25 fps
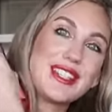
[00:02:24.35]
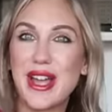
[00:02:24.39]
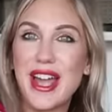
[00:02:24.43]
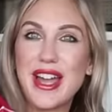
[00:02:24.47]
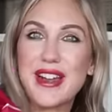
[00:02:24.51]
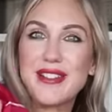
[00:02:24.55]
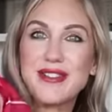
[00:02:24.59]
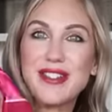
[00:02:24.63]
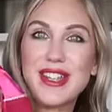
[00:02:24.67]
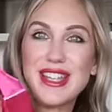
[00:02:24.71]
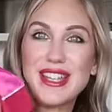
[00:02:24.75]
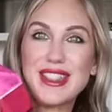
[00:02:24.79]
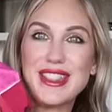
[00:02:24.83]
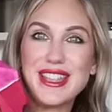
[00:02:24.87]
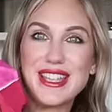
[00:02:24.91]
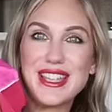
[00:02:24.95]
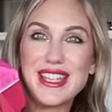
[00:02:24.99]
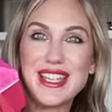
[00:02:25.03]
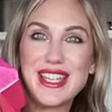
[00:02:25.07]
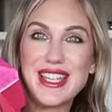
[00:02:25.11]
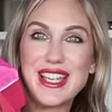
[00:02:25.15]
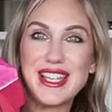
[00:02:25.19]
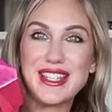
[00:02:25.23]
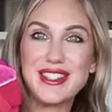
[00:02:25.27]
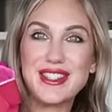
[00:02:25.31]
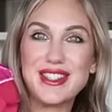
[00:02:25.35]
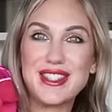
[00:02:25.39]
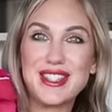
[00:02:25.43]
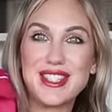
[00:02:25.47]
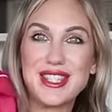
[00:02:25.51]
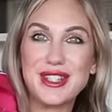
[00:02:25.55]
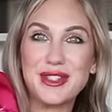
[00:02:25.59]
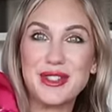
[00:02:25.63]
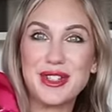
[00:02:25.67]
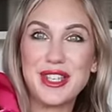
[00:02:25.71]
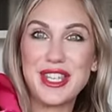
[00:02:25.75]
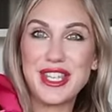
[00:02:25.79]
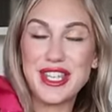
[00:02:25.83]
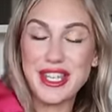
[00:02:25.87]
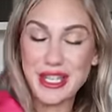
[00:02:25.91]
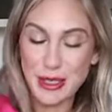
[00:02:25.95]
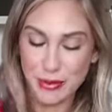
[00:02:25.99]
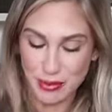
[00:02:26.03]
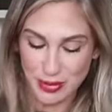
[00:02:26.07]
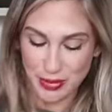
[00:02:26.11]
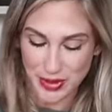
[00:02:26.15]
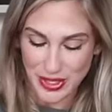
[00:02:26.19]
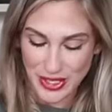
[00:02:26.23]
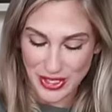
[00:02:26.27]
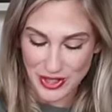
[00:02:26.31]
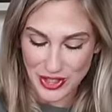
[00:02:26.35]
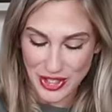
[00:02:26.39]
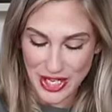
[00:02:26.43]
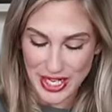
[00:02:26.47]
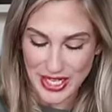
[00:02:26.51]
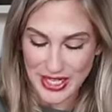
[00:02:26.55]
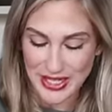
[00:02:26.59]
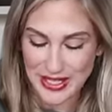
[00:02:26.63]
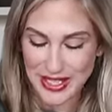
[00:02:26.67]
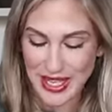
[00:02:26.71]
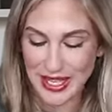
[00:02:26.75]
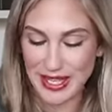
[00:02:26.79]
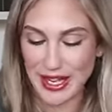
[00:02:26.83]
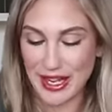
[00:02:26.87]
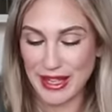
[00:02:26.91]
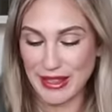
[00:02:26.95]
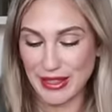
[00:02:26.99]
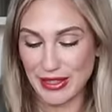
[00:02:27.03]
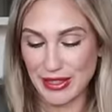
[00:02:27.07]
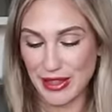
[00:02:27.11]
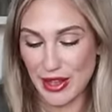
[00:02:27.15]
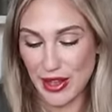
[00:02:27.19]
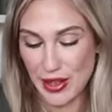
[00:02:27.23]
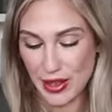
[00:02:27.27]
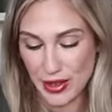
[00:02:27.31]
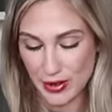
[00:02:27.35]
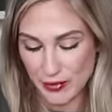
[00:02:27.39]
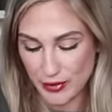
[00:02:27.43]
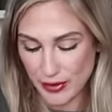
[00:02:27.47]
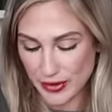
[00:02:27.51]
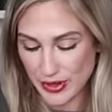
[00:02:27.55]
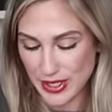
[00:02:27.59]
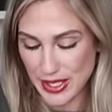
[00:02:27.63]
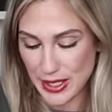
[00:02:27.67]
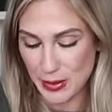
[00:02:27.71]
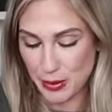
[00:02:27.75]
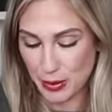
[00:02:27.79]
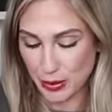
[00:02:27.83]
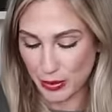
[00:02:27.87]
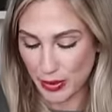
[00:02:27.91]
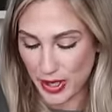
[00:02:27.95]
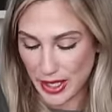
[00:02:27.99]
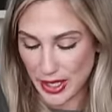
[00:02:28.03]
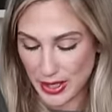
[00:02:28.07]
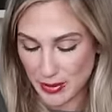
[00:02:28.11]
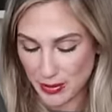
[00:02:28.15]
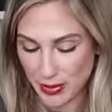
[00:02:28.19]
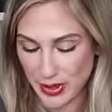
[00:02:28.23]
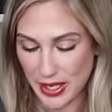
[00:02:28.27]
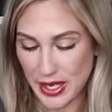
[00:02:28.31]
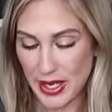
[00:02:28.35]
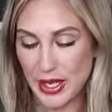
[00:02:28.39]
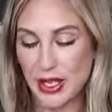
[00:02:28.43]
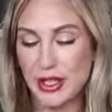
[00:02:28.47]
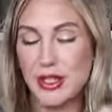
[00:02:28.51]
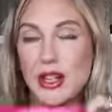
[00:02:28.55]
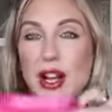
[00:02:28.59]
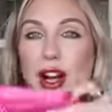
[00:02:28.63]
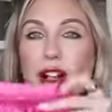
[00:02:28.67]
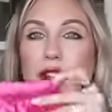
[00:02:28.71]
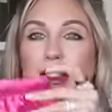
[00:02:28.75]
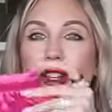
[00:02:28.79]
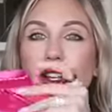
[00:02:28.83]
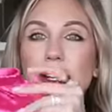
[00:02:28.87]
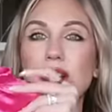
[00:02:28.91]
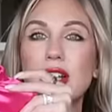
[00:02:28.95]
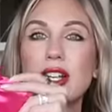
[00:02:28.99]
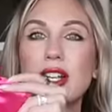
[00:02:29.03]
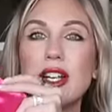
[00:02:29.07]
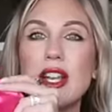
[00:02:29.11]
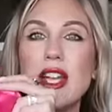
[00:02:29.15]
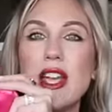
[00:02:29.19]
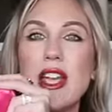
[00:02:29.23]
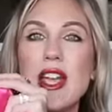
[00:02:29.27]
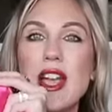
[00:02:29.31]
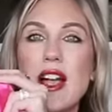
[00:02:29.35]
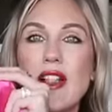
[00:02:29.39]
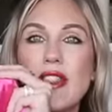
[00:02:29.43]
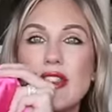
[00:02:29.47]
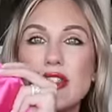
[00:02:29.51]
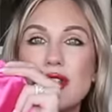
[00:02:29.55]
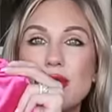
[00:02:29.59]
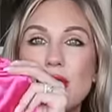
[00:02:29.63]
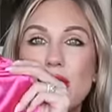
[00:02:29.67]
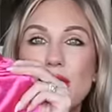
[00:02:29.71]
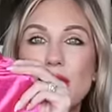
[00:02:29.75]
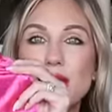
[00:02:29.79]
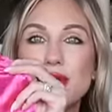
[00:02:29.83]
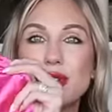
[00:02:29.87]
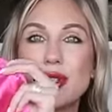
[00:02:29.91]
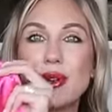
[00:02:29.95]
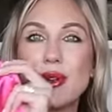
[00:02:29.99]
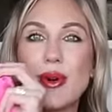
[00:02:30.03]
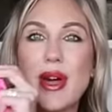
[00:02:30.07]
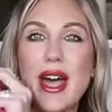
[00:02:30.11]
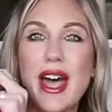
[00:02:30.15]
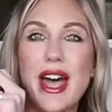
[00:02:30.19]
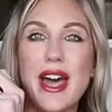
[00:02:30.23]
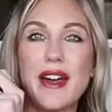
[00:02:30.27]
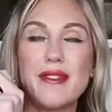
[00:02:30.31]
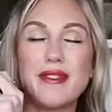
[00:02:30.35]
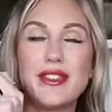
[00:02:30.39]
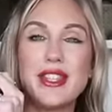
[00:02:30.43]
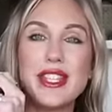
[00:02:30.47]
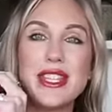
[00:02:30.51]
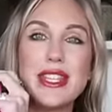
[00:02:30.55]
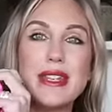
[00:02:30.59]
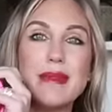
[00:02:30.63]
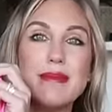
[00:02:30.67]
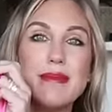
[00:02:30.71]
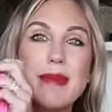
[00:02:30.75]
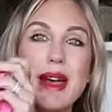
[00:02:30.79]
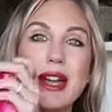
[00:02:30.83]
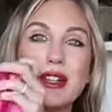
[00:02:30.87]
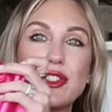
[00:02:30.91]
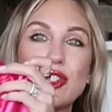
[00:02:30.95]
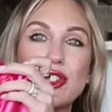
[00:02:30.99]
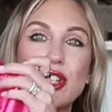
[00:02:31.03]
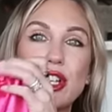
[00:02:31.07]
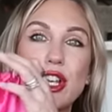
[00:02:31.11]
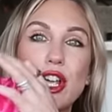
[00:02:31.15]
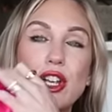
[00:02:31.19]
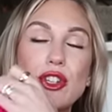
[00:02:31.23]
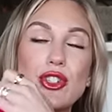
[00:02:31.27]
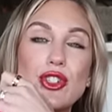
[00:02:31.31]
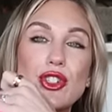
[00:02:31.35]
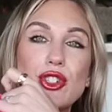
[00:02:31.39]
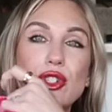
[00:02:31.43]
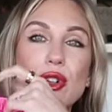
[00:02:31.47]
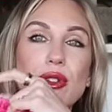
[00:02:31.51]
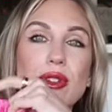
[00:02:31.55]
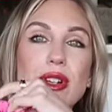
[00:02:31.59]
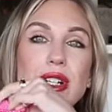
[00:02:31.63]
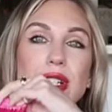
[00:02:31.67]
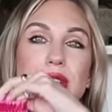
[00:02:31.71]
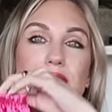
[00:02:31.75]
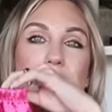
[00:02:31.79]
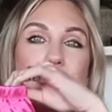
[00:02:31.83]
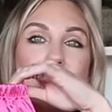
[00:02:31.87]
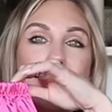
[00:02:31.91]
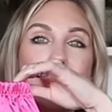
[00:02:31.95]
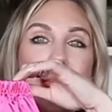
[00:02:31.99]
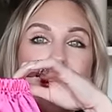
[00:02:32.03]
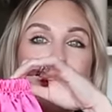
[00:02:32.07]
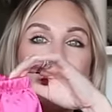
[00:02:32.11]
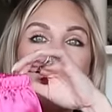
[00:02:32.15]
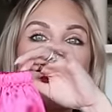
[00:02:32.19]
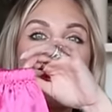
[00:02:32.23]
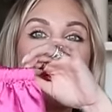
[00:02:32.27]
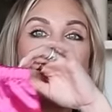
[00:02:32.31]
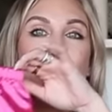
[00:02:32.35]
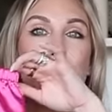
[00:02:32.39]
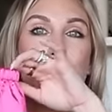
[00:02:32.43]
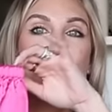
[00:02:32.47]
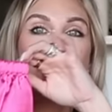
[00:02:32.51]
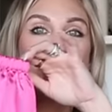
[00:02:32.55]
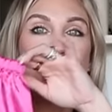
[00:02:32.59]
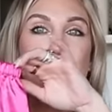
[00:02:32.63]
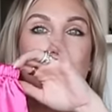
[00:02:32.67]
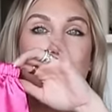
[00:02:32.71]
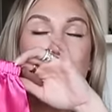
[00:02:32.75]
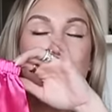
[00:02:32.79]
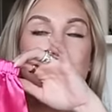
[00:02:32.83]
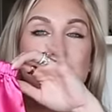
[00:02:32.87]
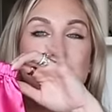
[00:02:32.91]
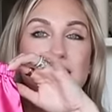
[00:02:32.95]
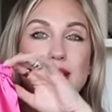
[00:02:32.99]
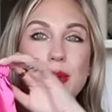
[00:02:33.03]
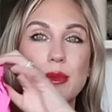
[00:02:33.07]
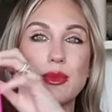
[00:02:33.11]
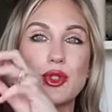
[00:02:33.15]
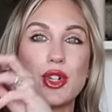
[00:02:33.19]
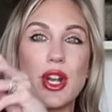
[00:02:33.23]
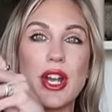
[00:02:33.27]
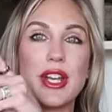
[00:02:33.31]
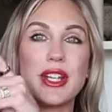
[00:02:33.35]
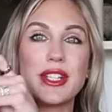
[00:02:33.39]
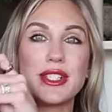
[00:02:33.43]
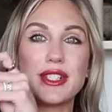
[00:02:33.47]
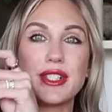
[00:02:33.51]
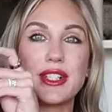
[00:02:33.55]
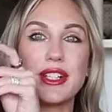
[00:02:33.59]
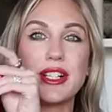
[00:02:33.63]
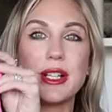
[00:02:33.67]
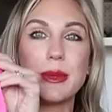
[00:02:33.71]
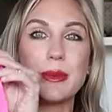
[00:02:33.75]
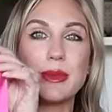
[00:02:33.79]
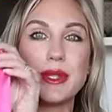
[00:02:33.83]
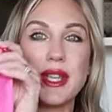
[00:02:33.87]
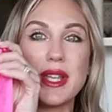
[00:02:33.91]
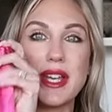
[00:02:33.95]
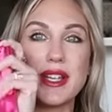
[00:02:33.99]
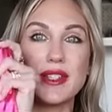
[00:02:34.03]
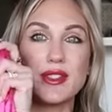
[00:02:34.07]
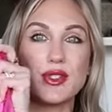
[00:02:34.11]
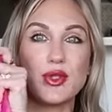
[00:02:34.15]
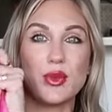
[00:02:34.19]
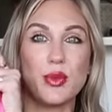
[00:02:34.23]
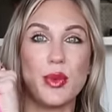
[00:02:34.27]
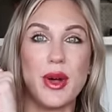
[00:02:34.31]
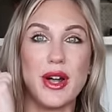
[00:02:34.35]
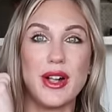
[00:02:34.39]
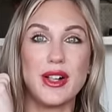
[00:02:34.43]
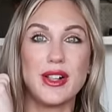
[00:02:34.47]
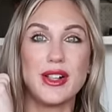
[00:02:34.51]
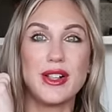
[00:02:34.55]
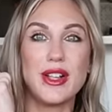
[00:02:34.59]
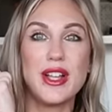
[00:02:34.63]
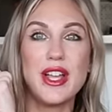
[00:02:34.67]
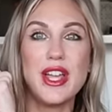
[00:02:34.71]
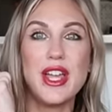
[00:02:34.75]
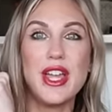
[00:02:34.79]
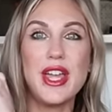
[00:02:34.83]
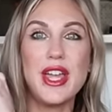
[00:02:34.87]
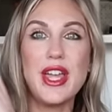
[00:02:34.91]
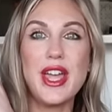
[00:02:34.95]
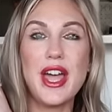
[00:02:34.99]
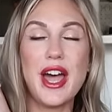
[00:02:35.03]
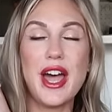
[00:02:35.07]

You have like the silky PJs and I love the bright pink color. Then you also have the matching shorts. I'll be putting in some try on clips as well.